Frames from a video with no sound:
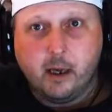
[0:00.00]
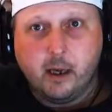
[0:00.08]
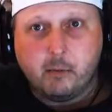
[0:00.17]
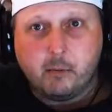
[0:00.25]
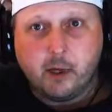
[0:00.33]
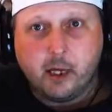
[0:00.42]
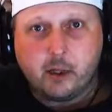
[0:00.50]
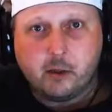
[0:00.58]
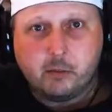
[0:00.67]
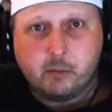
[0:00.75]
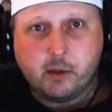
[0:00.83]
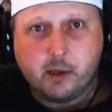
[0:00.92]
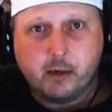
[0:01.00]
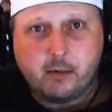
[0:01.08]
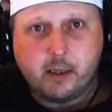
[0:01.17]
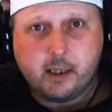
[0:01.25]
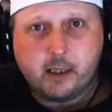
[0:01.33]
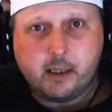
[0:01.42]
but as you put
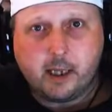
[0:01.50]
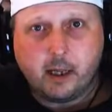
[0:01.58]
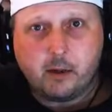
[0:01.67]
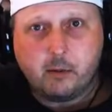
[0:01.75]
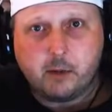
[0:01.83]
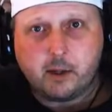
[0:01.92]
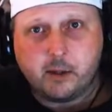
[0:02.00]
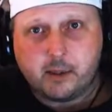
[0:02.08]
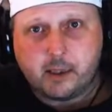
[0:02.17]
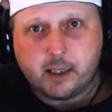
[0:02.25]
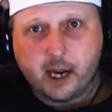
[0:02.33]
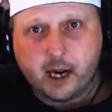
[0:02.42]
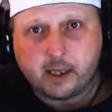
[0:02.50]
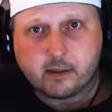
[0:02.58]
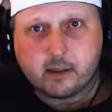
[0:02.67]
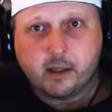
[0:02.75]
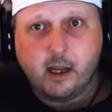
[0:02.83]
everything together with your attacks